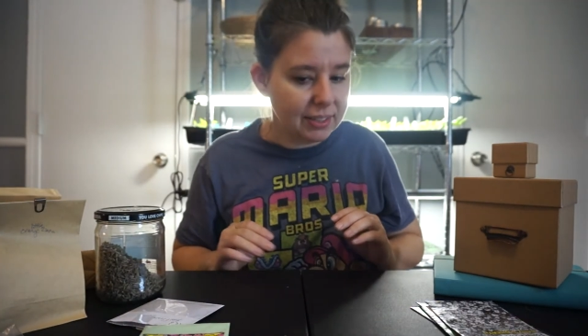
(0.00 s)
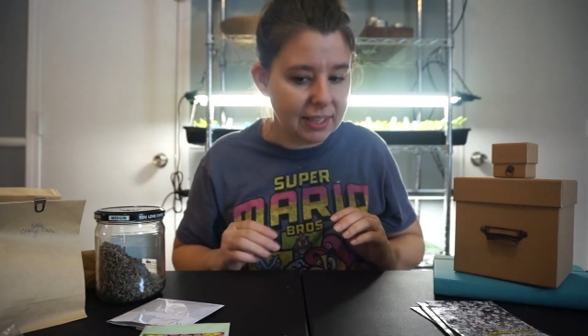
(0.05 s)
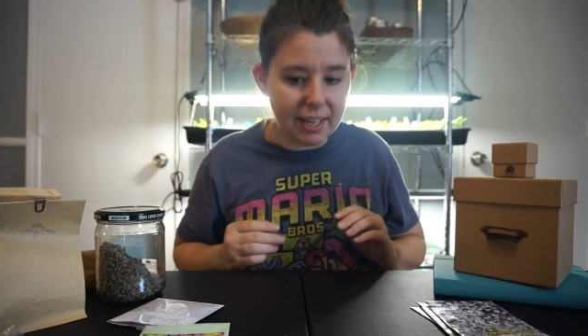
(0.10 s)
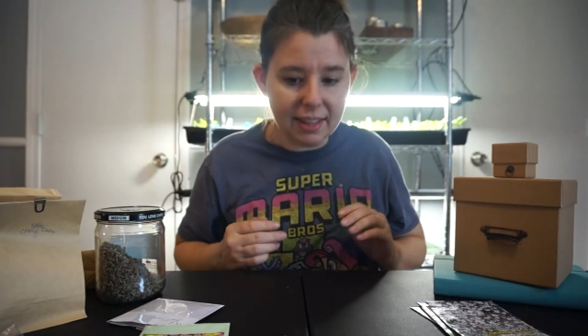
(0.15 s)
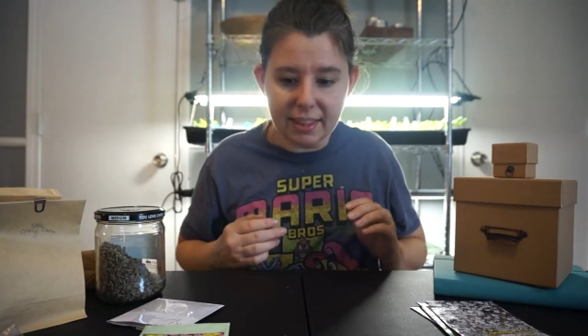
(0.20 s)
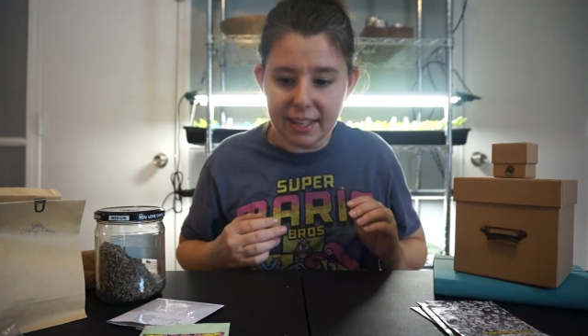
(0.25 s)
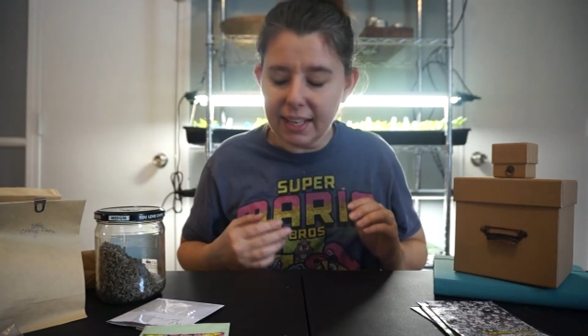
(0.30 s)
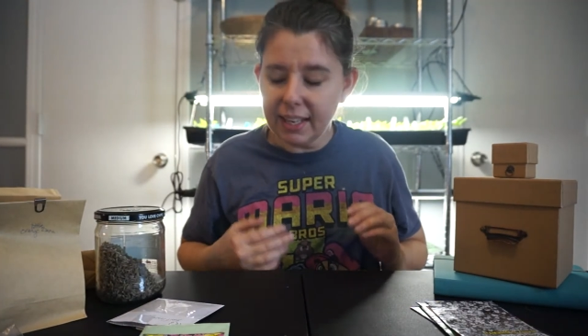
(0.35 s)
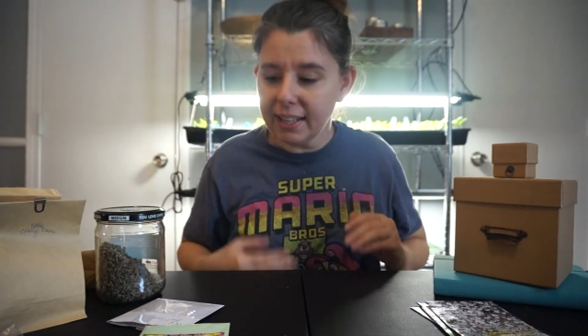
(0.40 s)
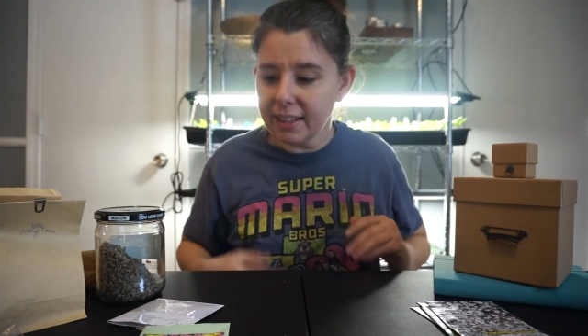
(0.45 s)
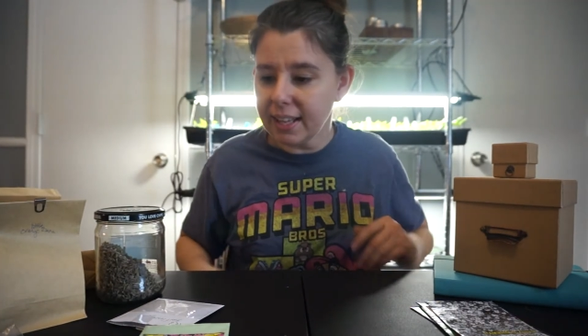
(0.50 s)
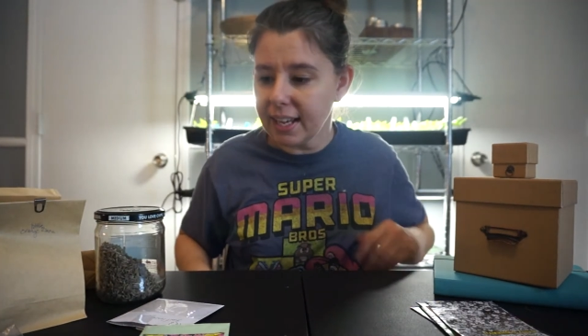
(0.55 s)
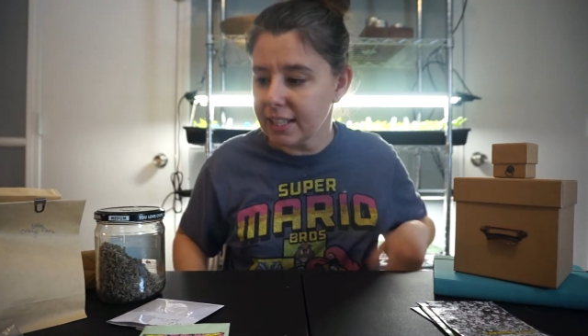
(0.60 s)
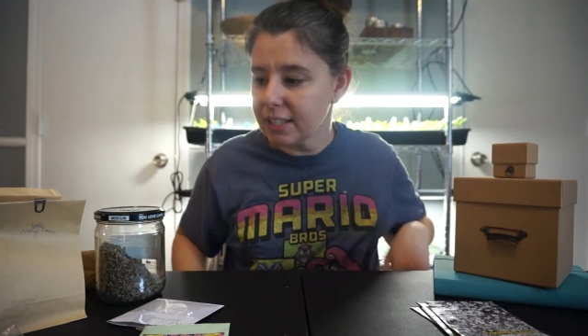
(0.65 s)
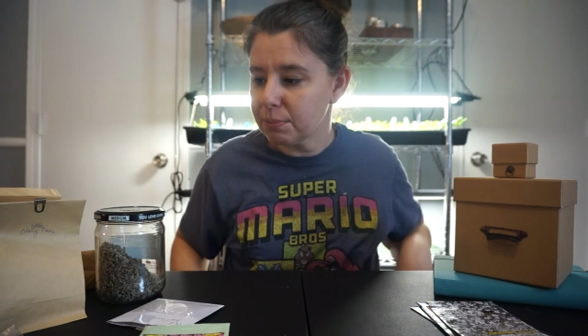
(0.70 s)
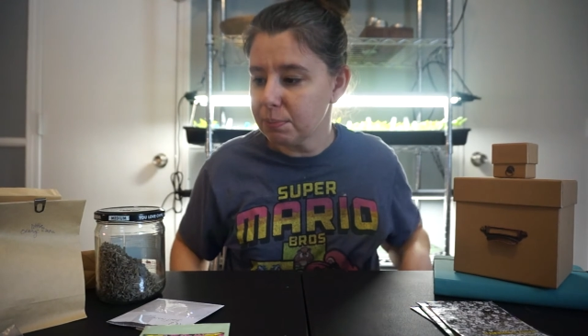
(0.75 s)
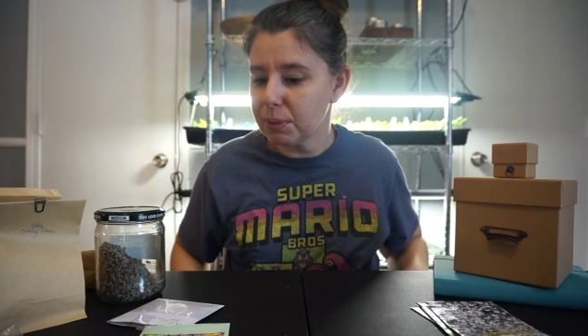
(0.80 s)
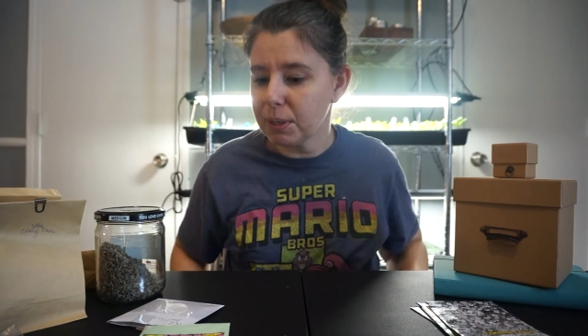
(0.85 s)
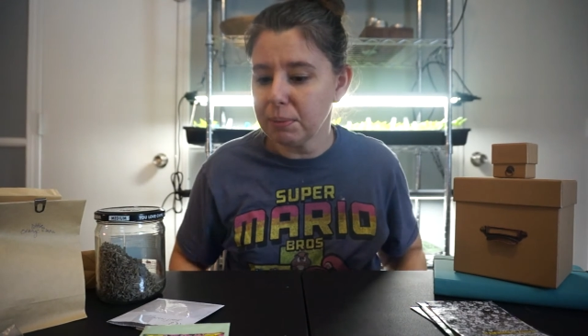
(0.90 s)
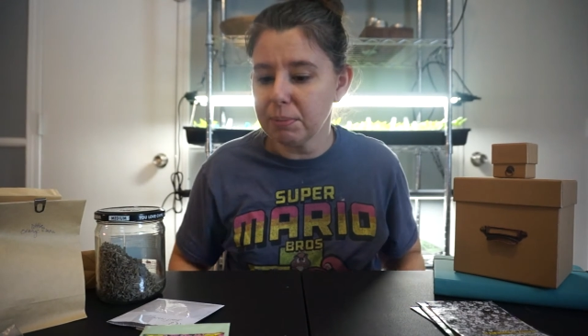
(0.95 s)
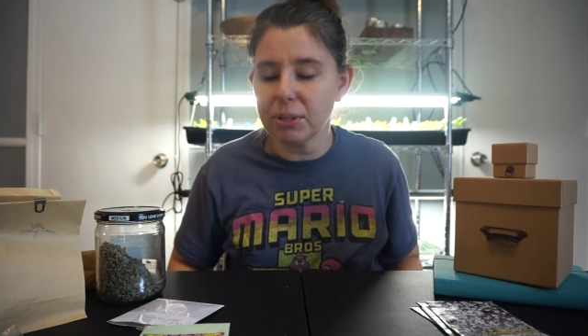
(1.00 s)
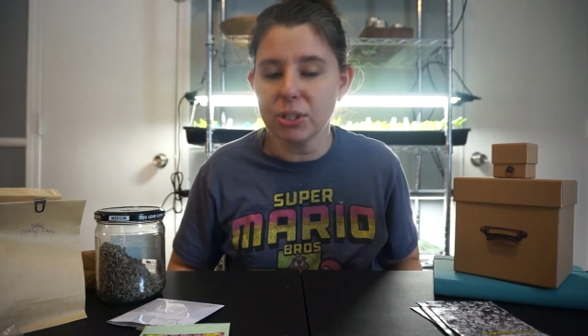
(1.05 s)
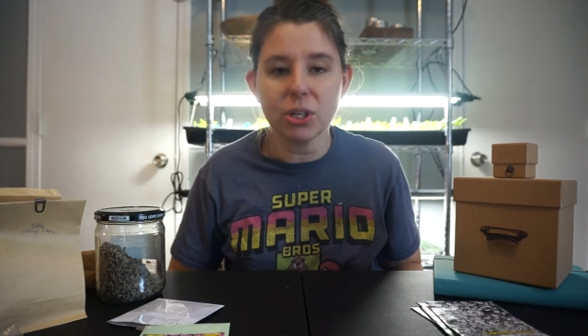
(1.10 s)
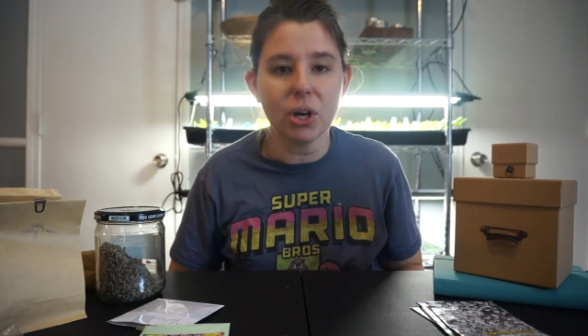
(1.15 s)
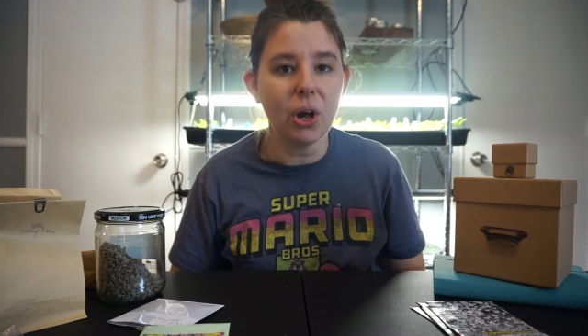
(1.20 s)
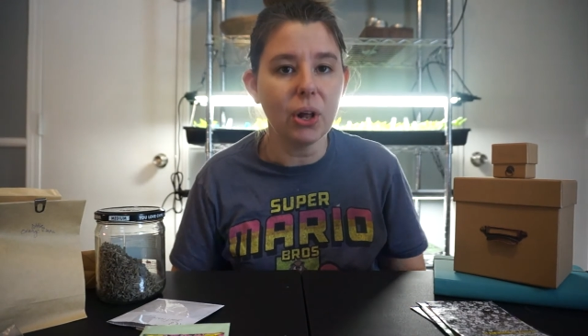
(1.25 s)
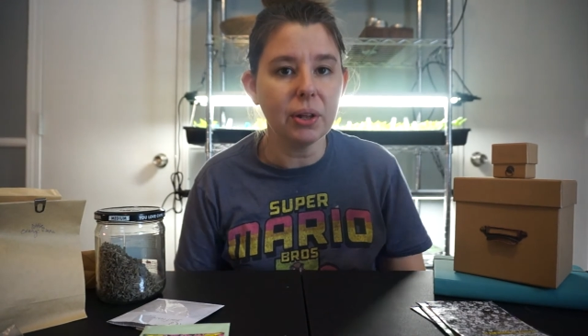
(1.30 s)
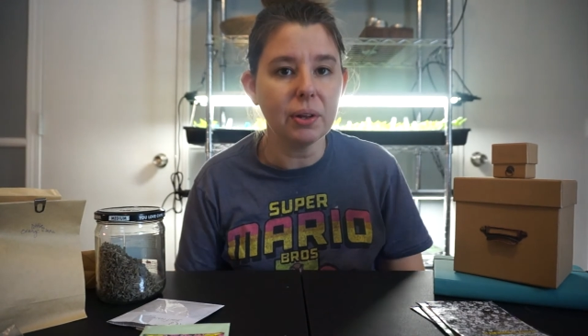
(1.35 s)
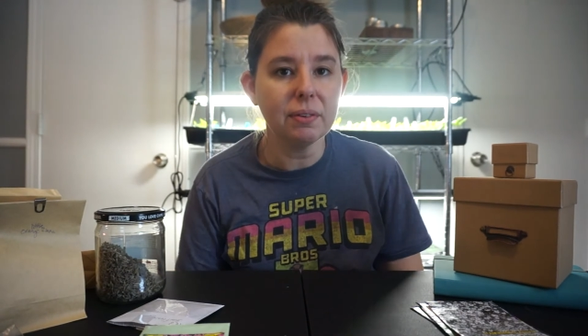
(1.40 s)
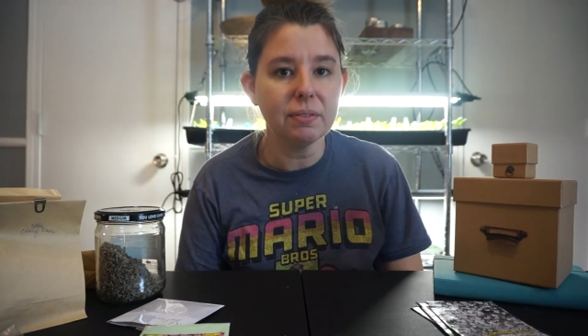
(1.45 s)
I think that's pretty much
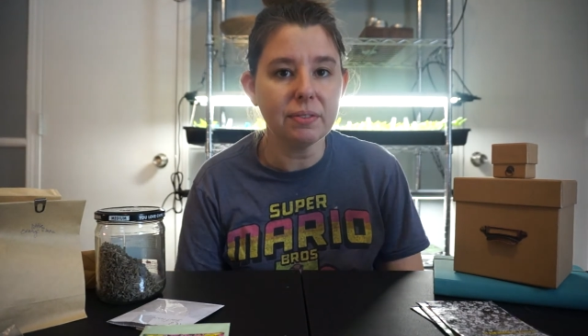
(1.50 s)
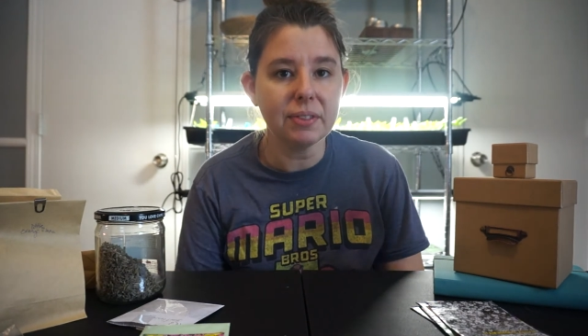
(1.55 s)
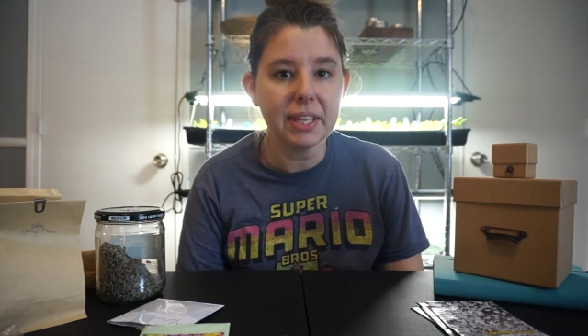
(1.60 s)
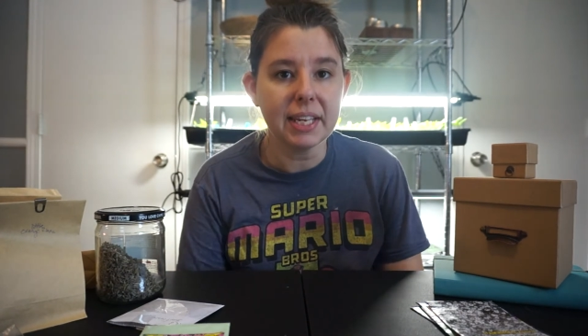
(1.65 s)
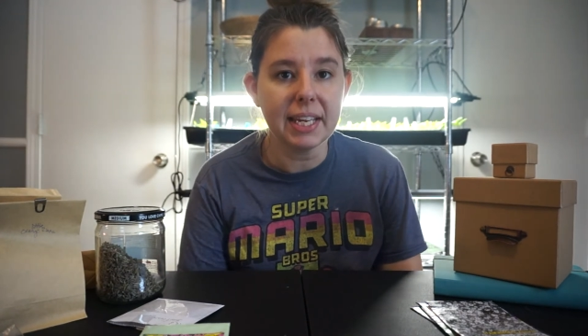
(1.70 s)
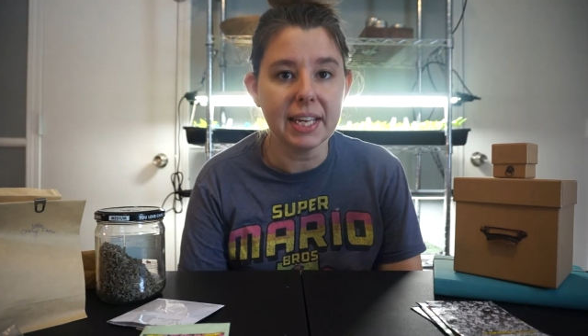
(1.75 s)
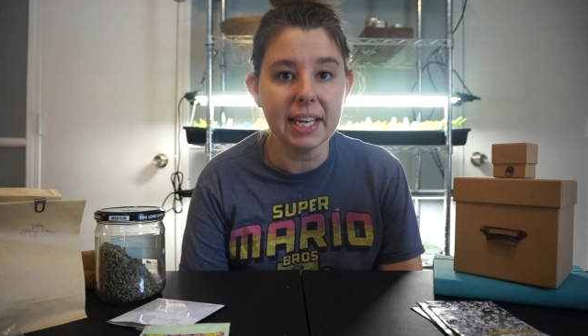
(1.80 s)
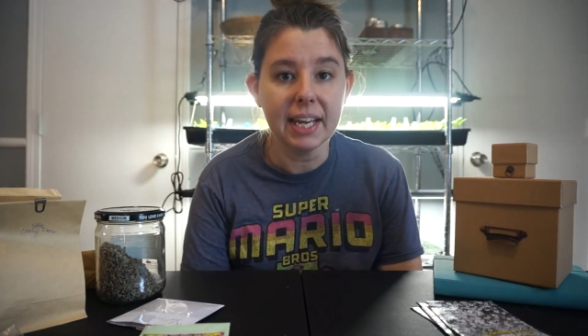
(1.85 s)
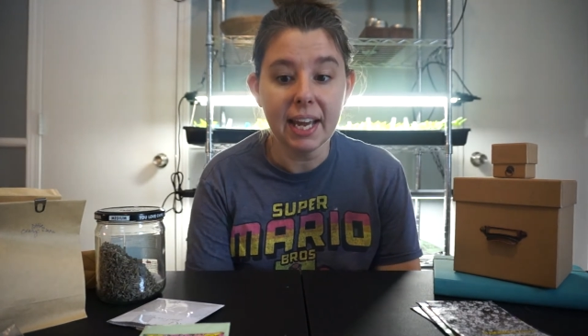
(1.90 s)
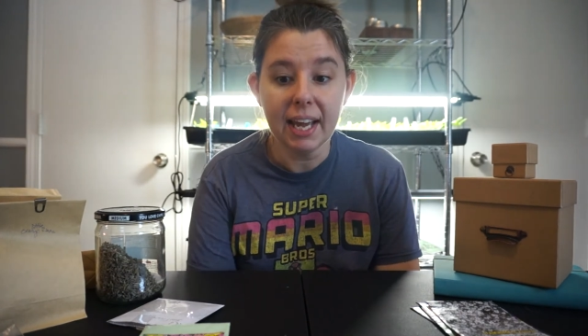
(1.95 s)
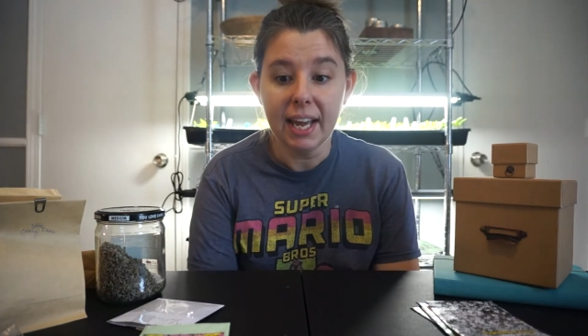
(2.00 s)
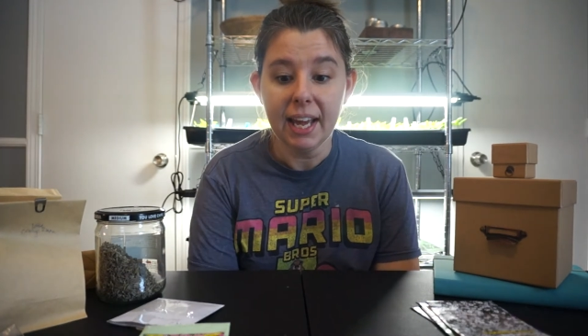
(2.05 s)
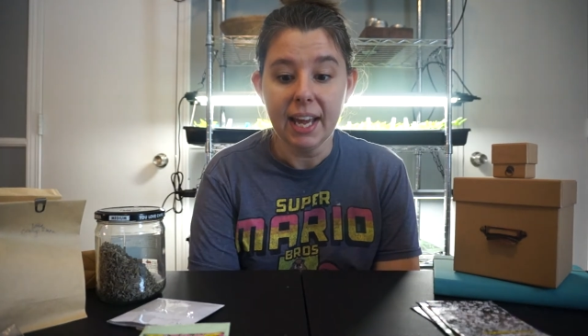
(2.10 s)
all of the